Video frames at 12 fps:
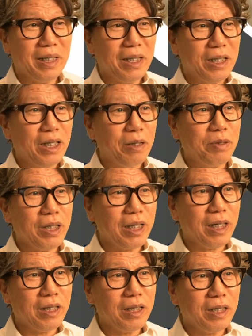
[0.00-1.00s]
Consider the
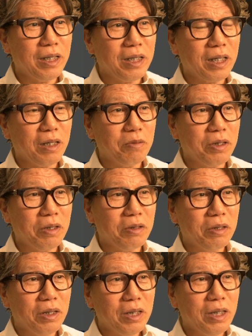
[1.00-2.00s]
mandibular
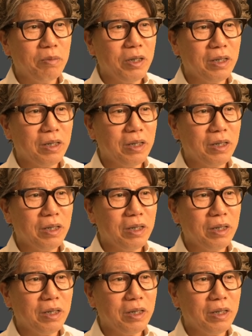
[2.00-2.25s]
incisors.